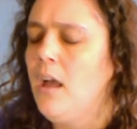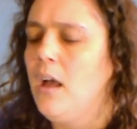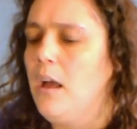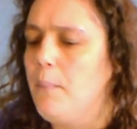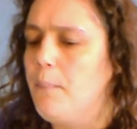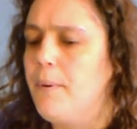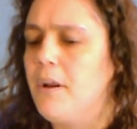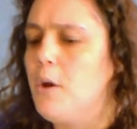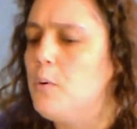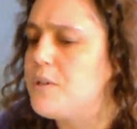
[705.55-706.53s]
But
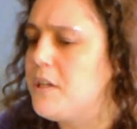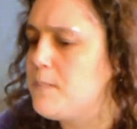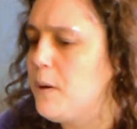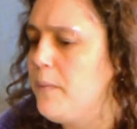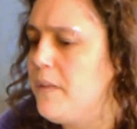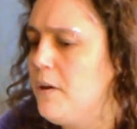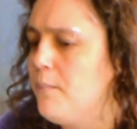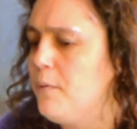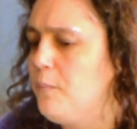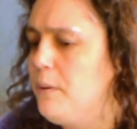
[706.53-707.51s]
I also spoke with a
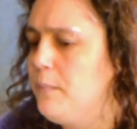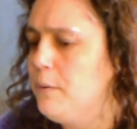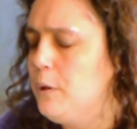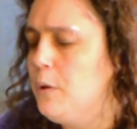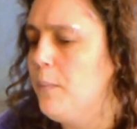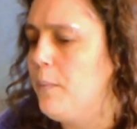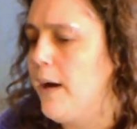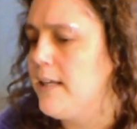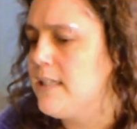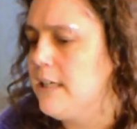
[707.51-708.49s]
number of people who were
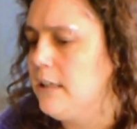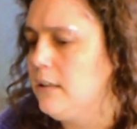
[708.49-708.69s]
practicing